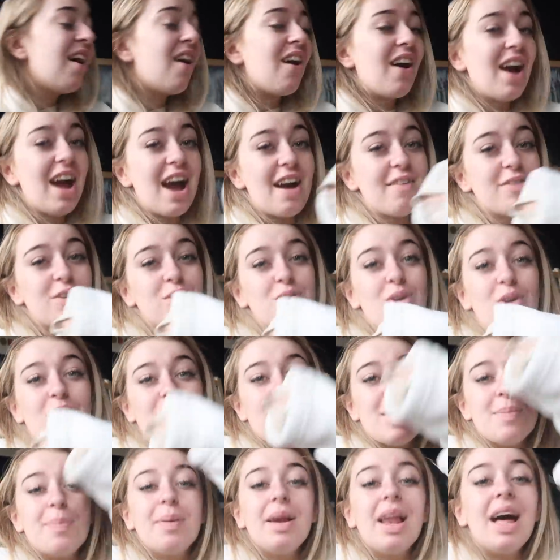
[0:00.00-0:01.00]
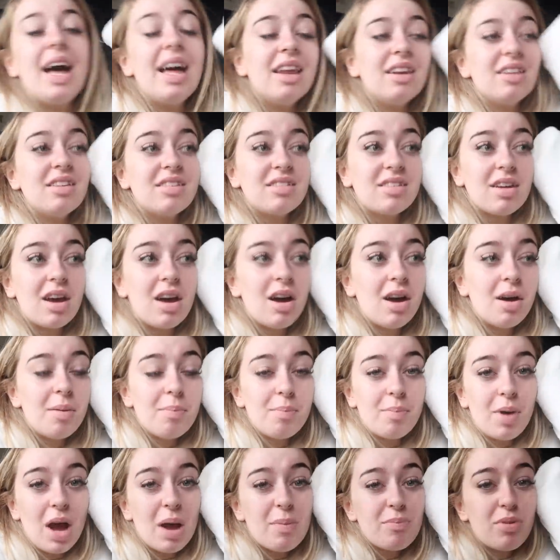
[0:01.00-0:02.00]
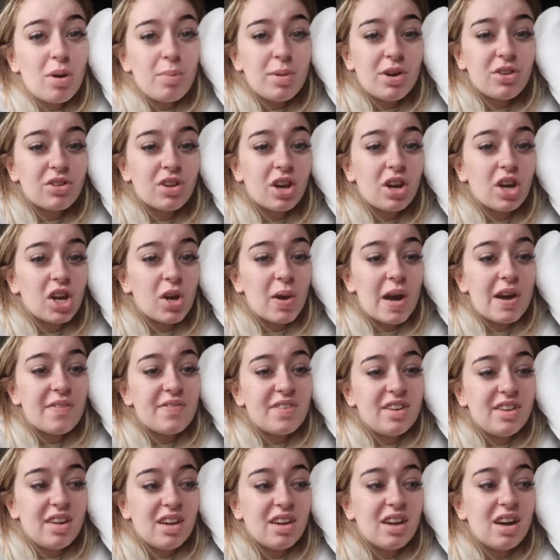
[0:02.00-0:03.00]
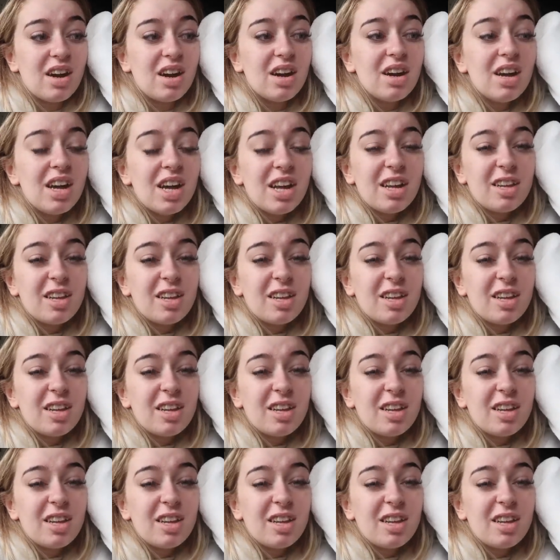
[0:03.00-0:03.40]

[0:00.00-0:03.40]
I haven't got any plans, but I'm probably just gonna go out for dinner,